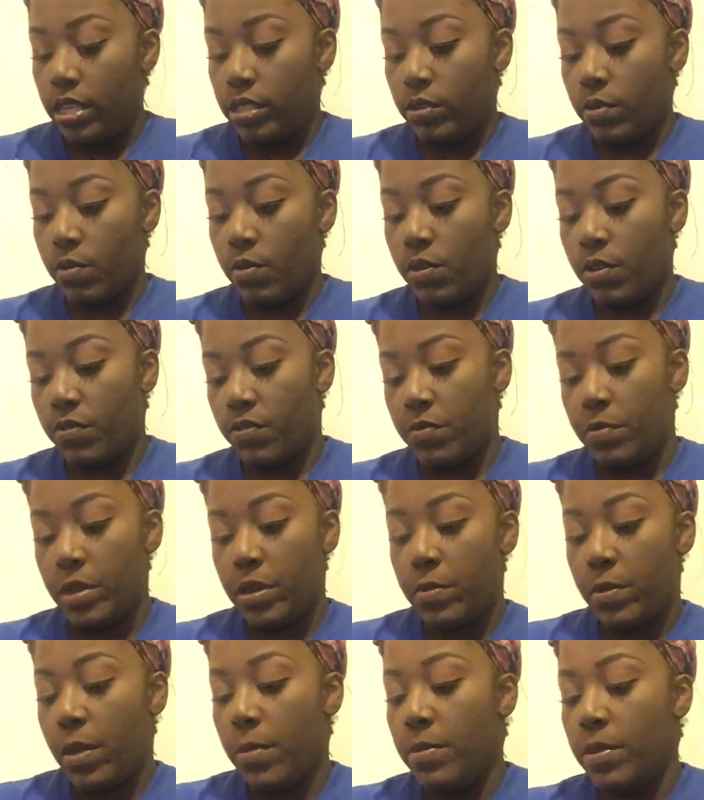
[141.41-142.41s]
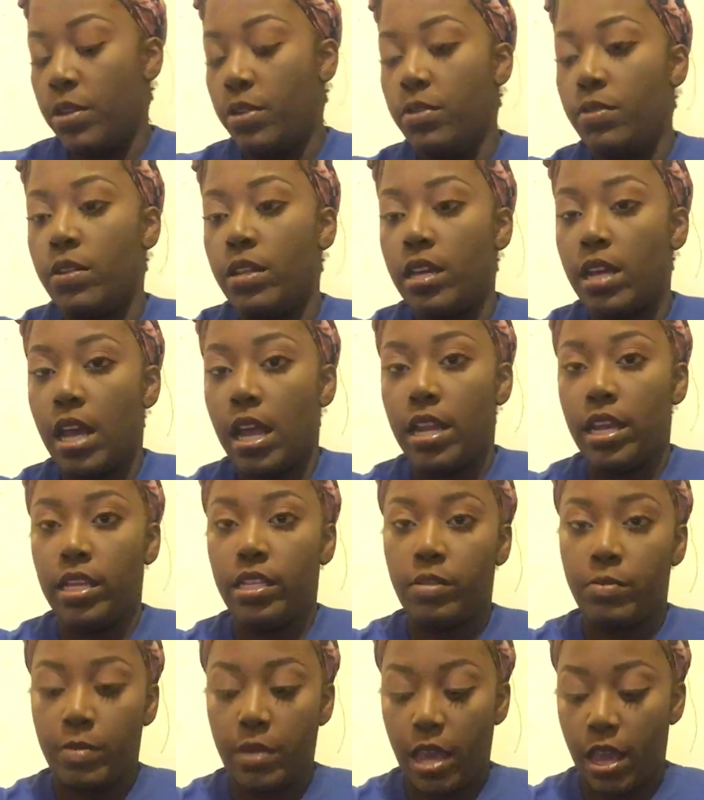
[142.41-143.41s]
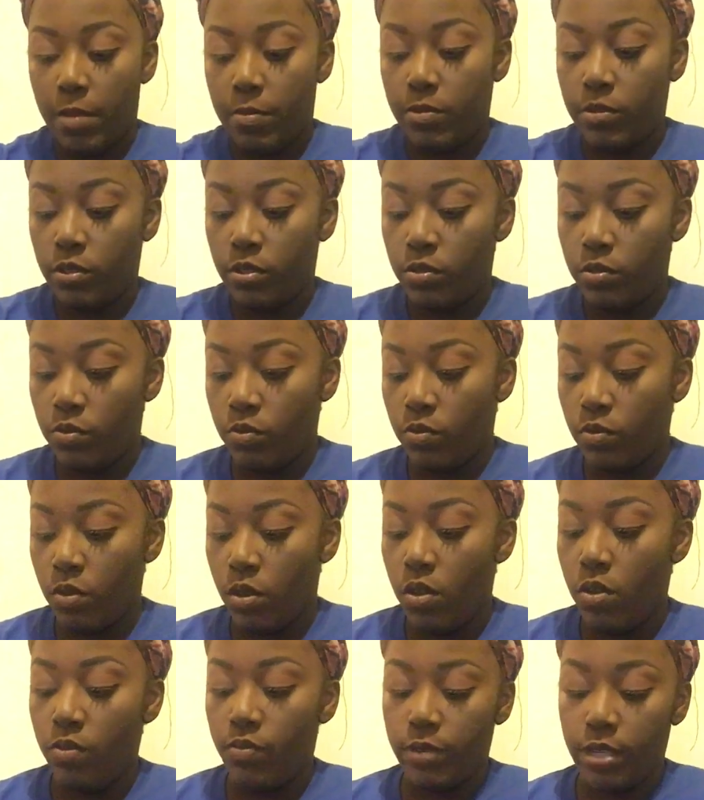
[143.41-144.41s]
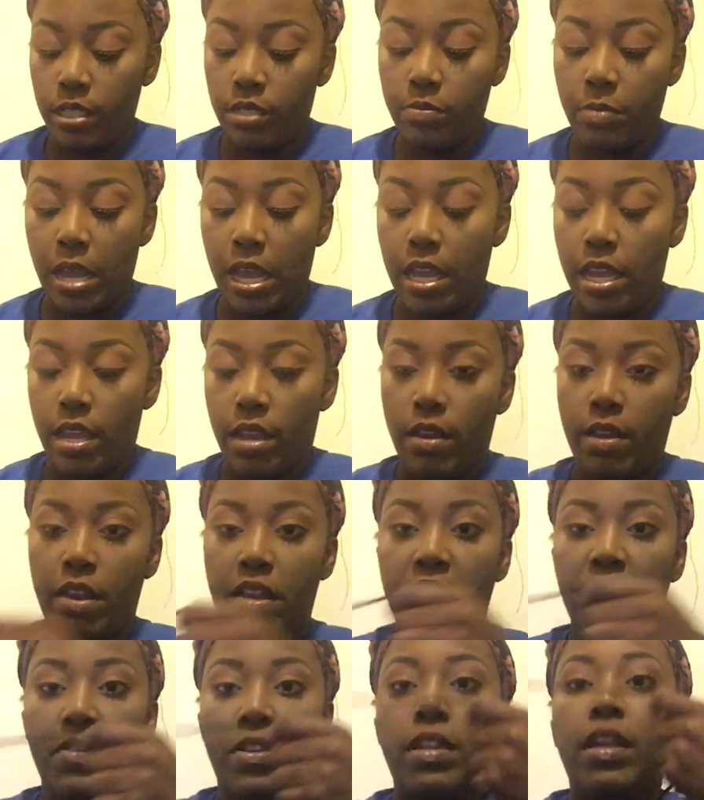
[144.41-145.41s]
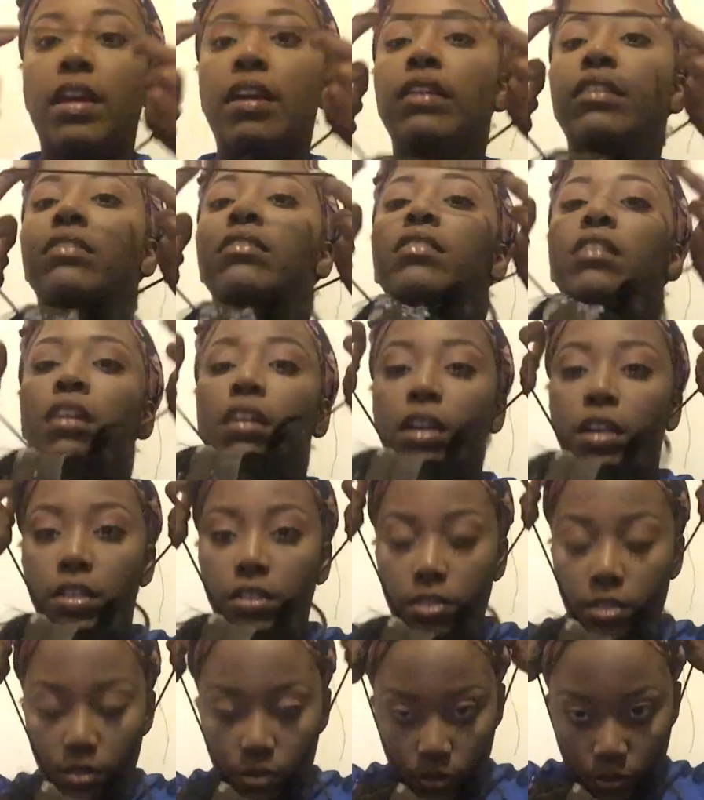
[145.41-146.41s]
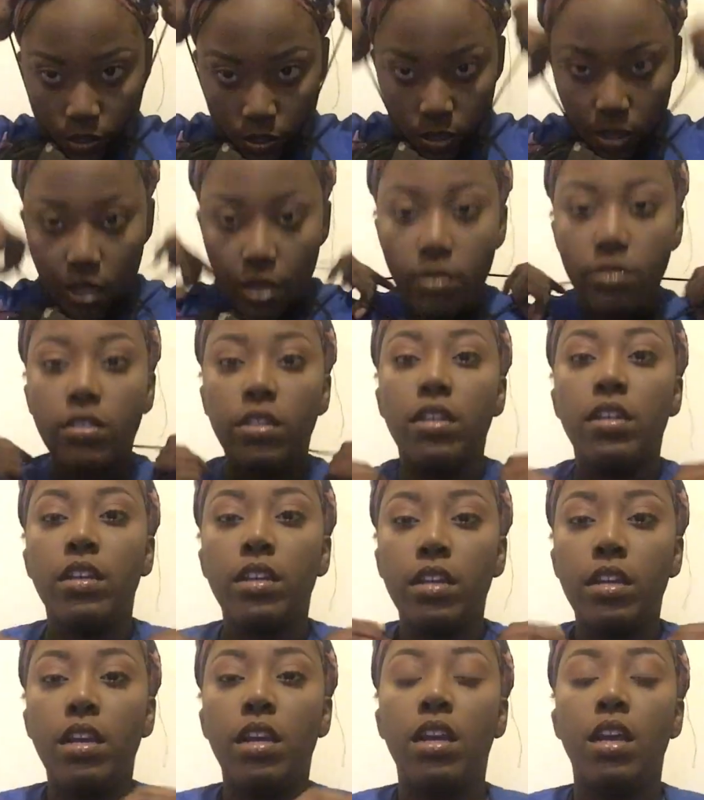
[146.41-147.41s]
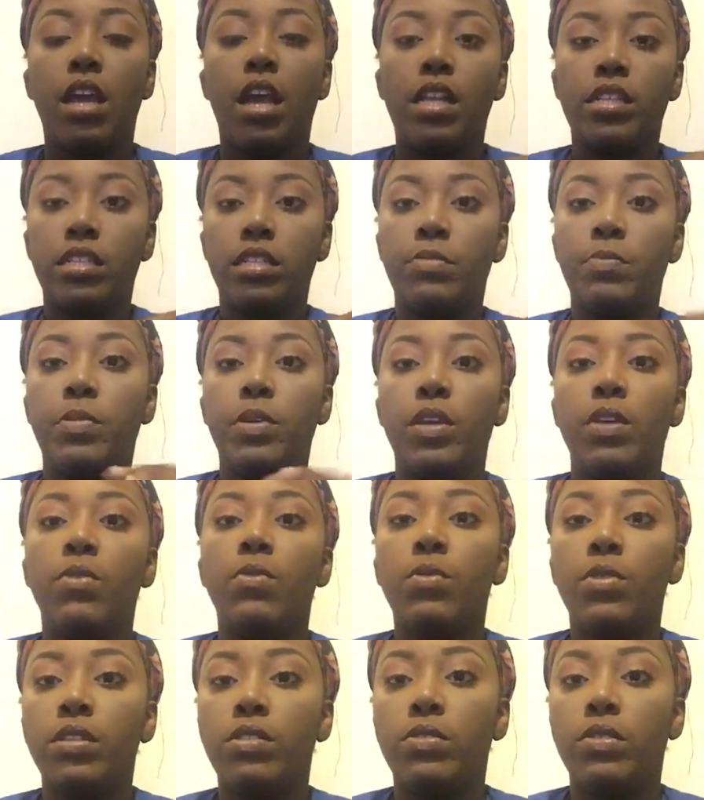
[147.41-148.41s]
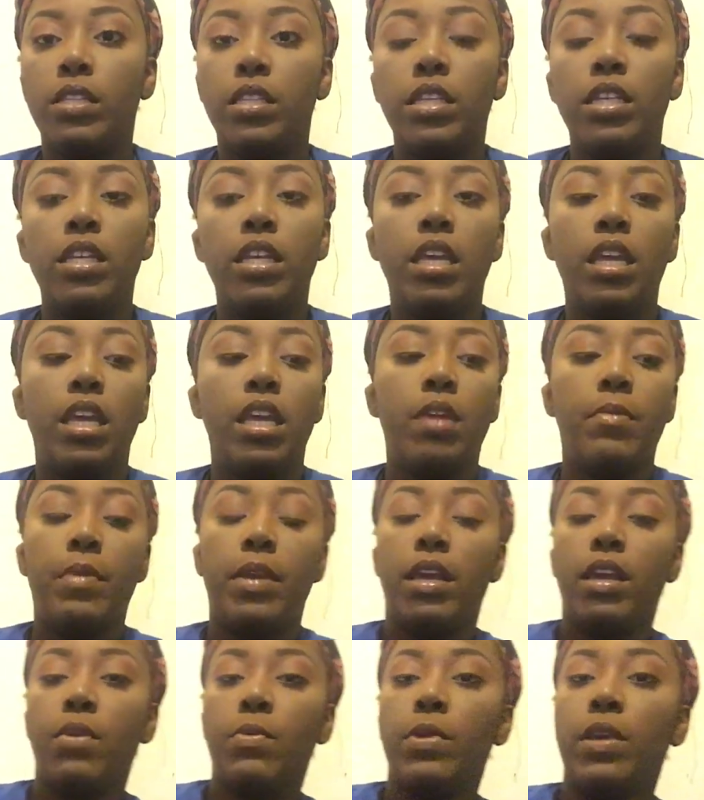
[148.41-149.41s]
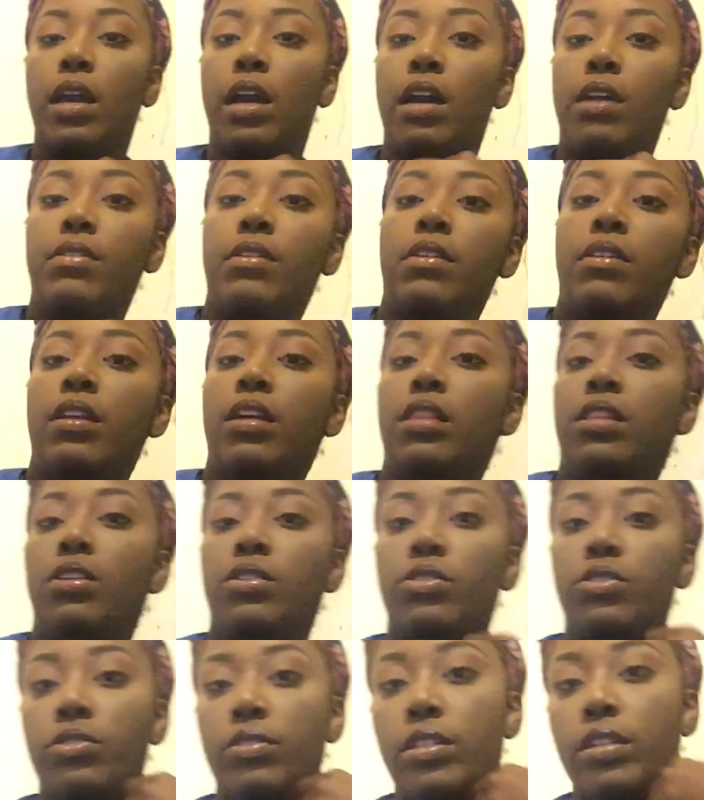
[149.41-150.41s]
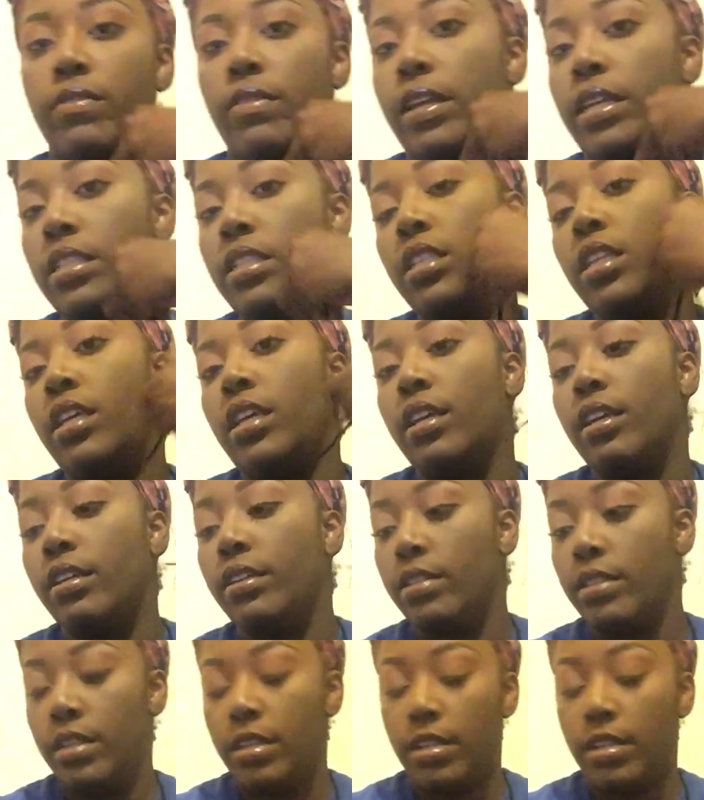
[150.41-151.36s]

So in order for me to be able to do that, I need to be able to reach my hair every night. So the closure, I just put onto a little headband. We all know that little trick right there.